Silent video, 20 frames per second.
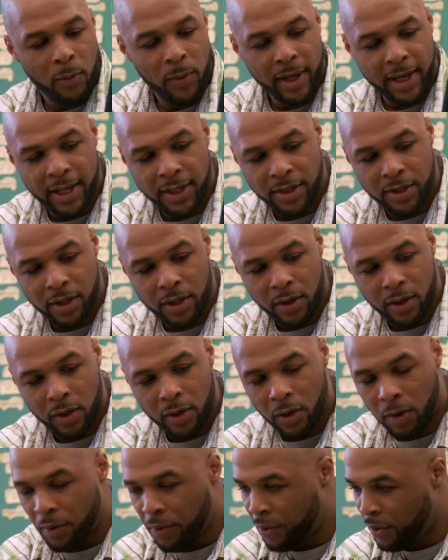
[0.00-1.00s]
We could
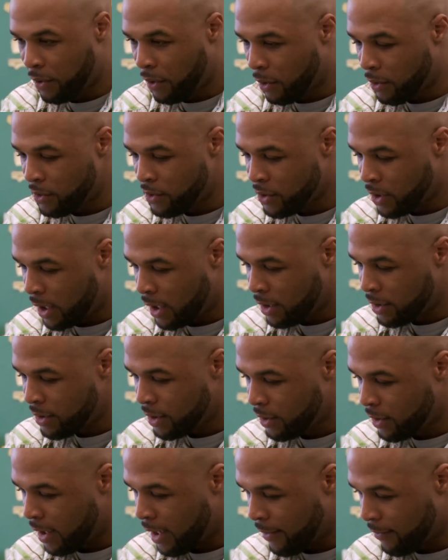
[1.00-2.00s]
go through those songs
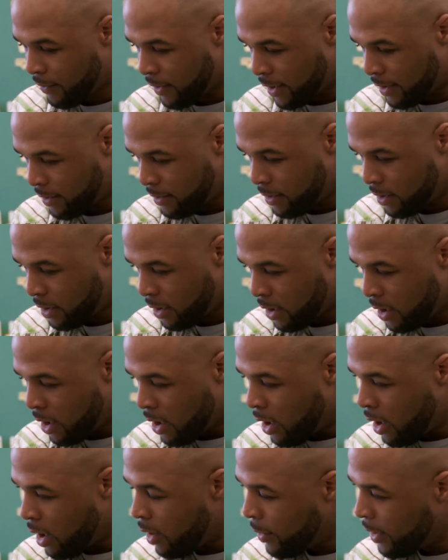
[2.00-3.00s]
that you have written,
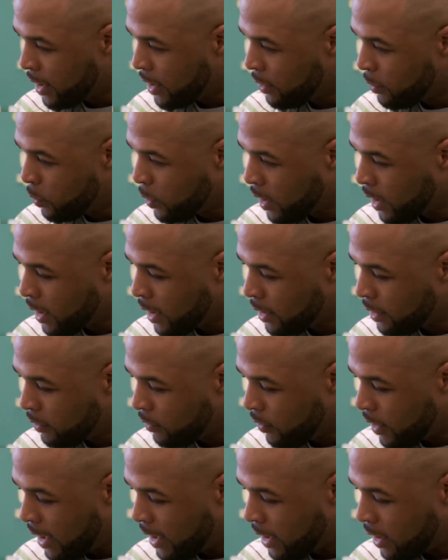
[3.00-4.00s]
or we could work on
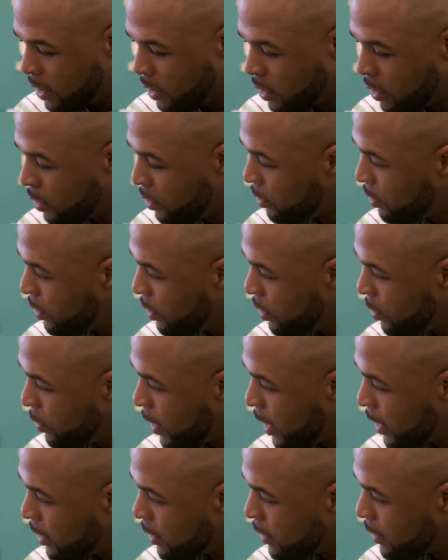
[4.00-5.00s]
writing a whole new one.